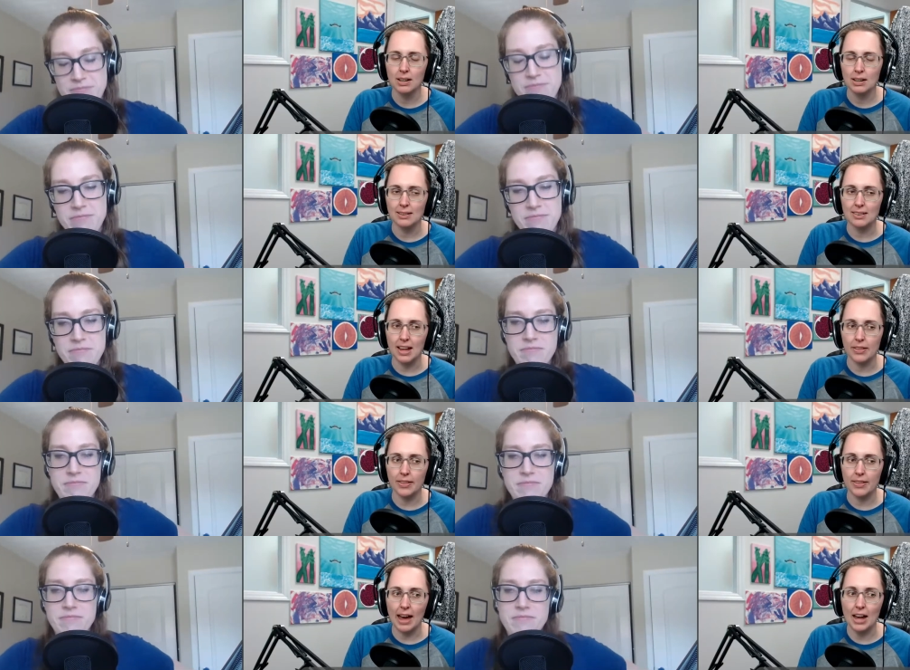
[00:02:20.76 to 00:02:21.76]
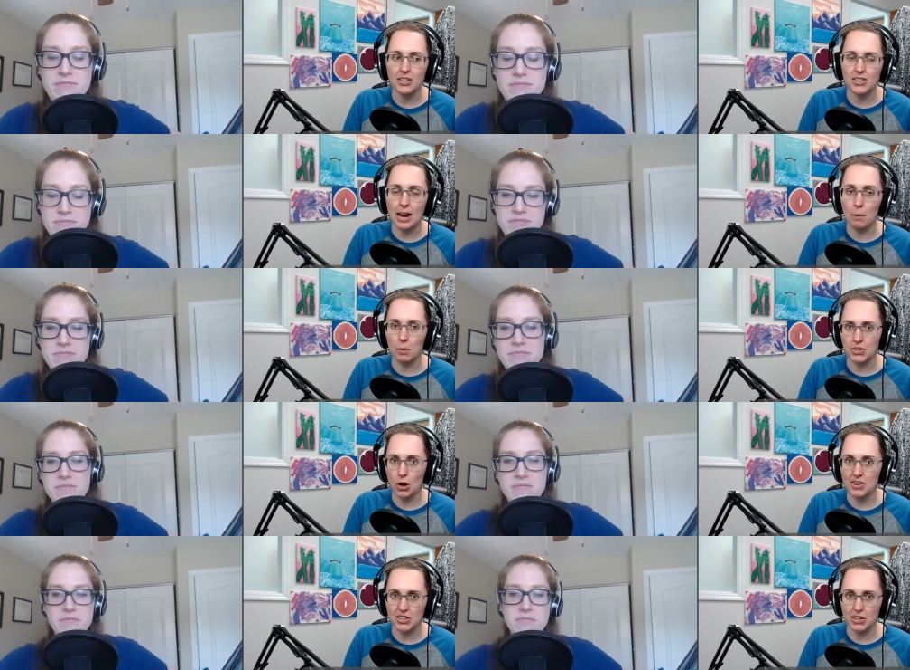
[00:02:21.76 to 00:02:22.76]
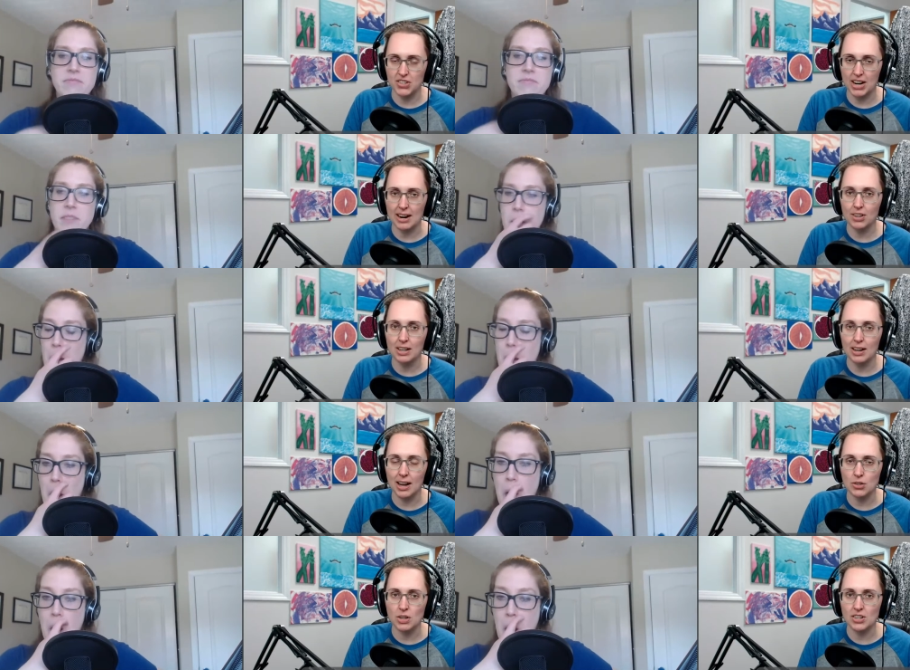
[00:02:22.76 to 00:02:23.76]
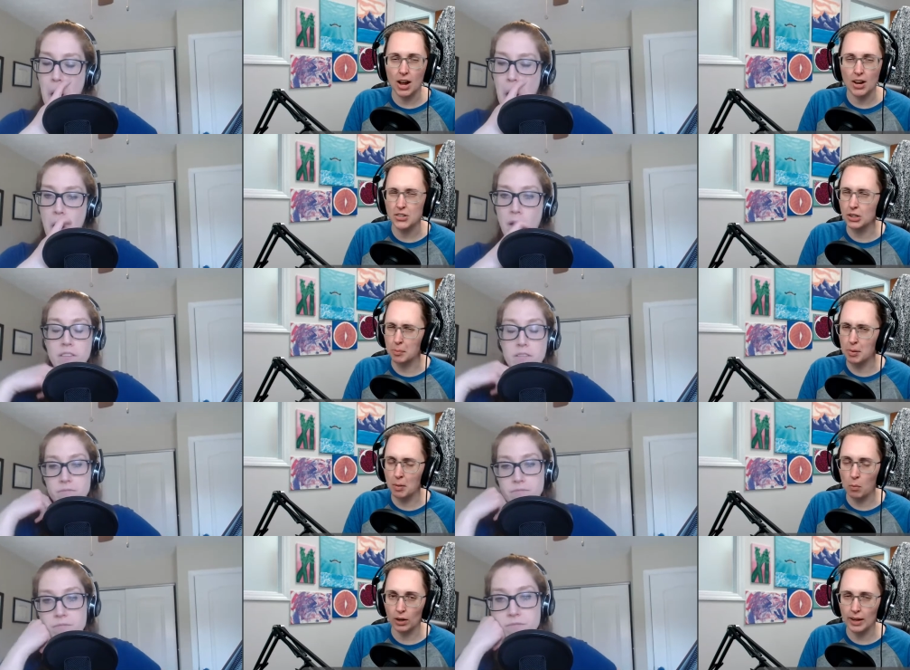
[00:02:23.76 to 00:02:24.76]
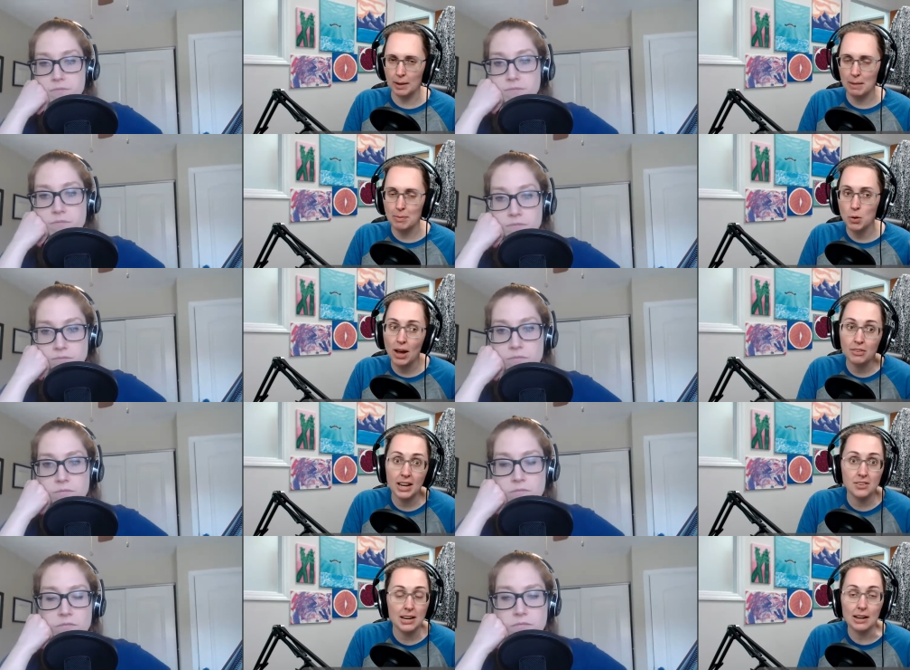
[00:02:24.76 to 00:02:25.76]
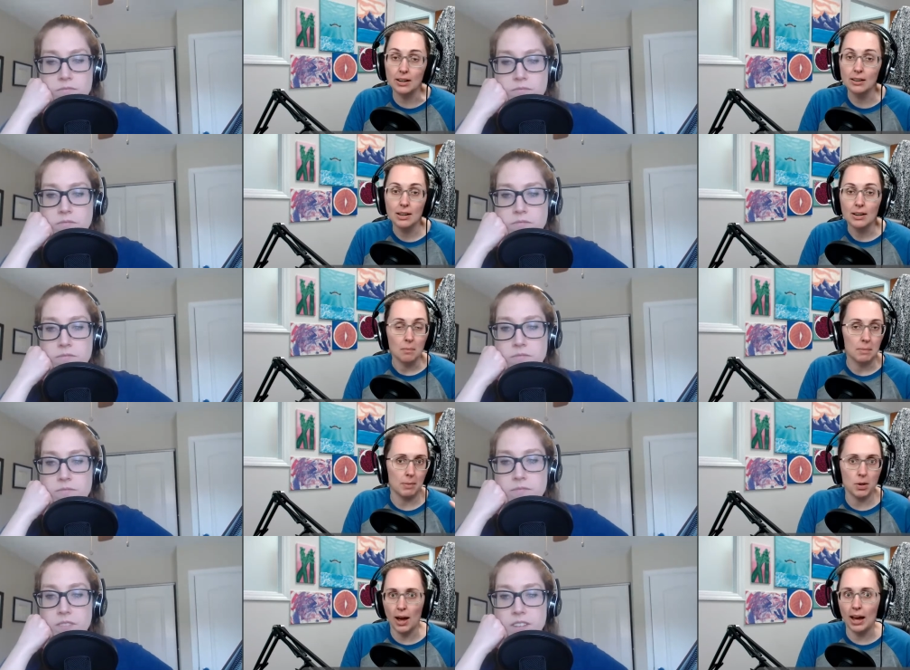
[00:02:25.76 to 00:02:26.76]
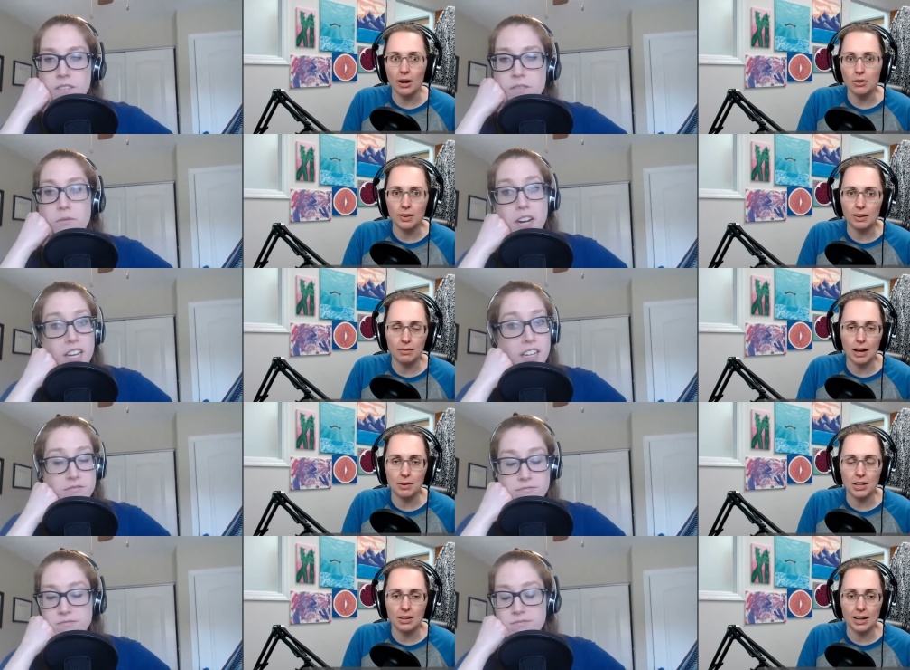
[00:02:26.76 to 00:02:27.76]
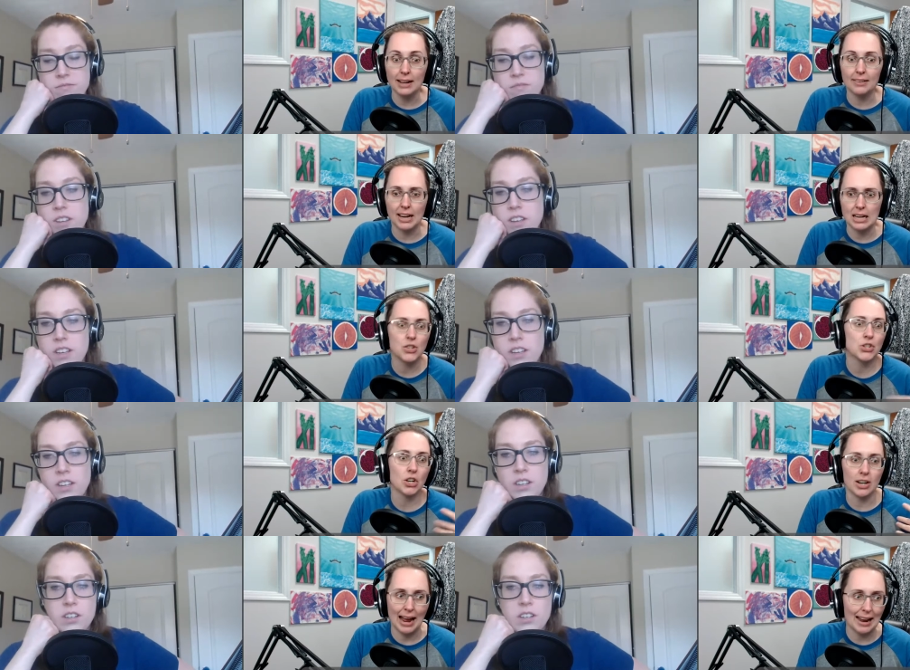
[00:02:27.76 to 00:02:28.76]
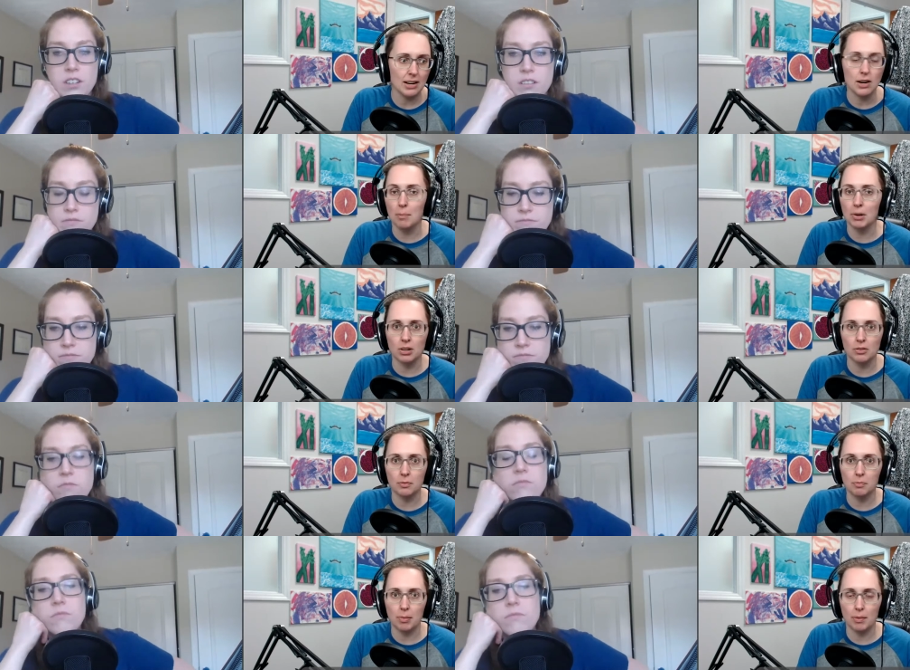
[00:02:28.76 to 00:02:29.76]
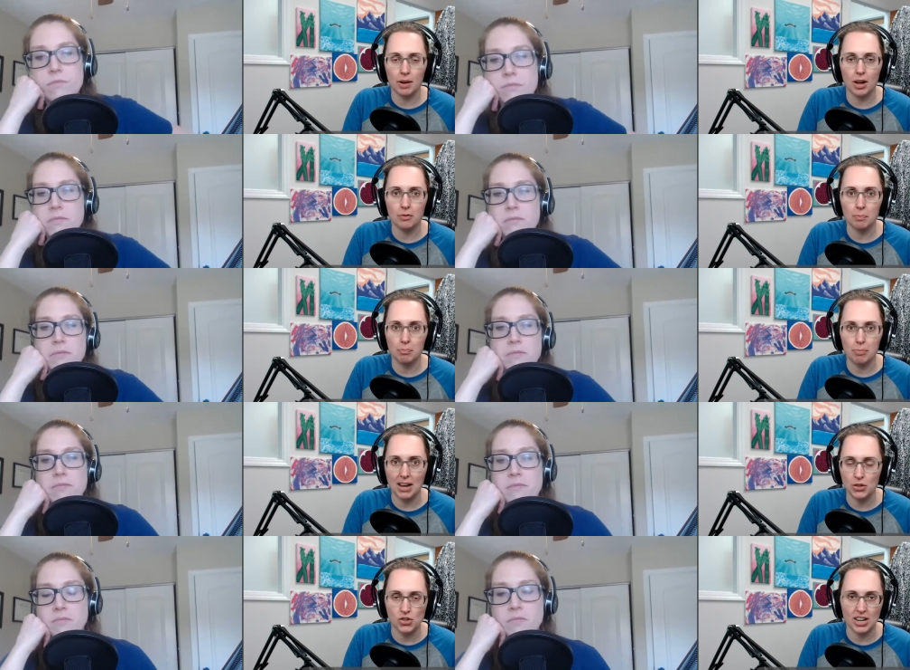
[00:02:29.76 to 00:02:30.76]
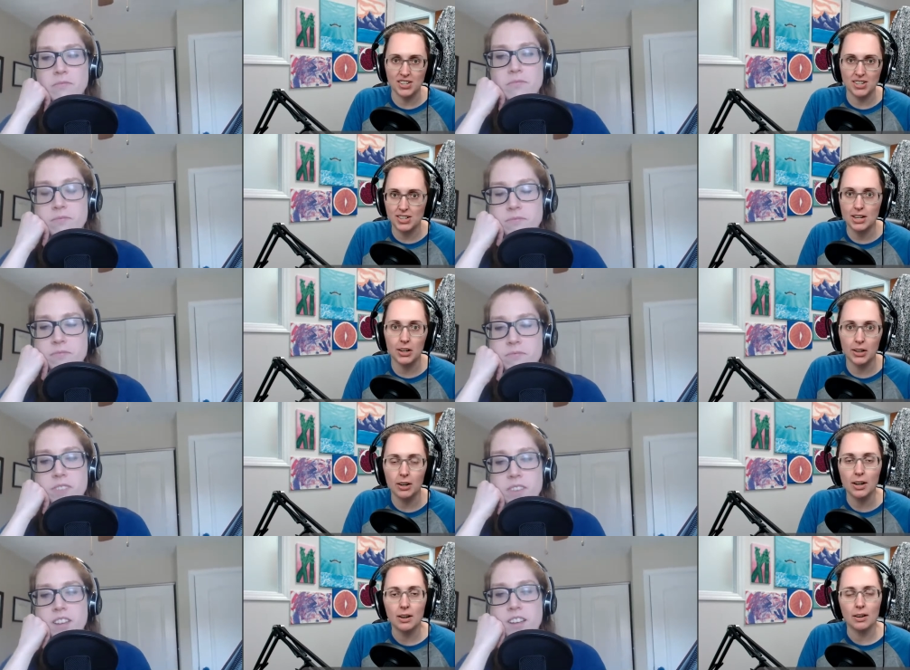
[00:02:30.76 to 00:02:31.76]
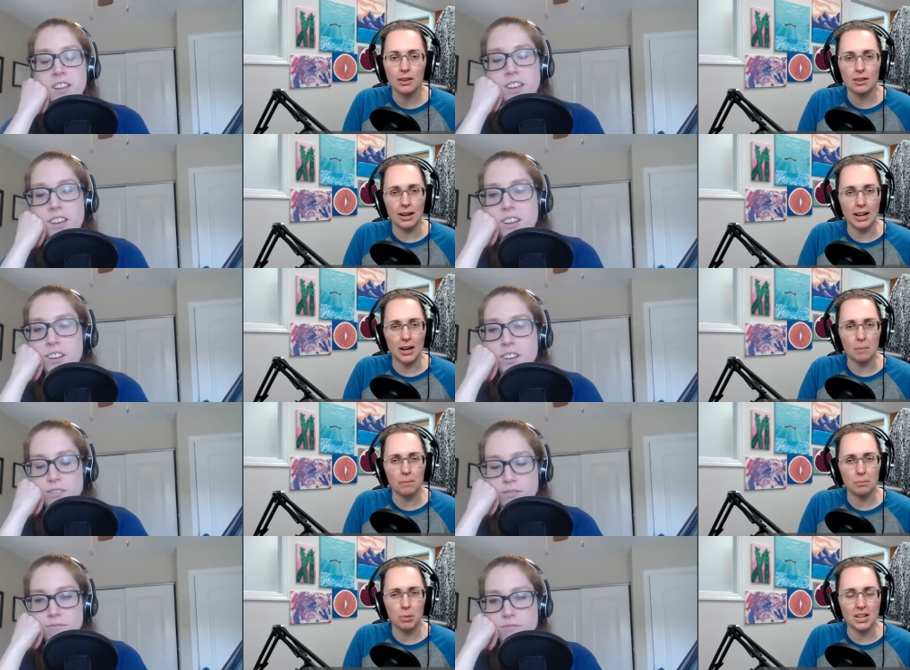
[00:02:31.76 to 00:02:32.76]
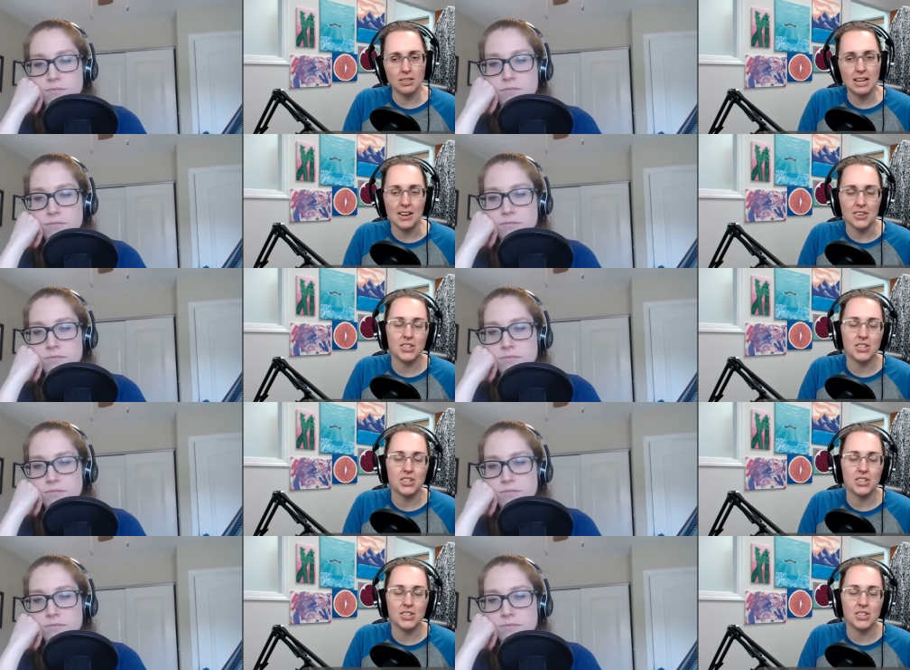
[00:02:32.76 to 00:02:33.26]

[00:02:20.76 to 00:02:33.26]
Speaker 1: that that is not what's causing your diarrhea and you need to hunt a little bit more like maybe you have candida maybe you have right i mean again like insert any number of of pathogeneses here um, but yes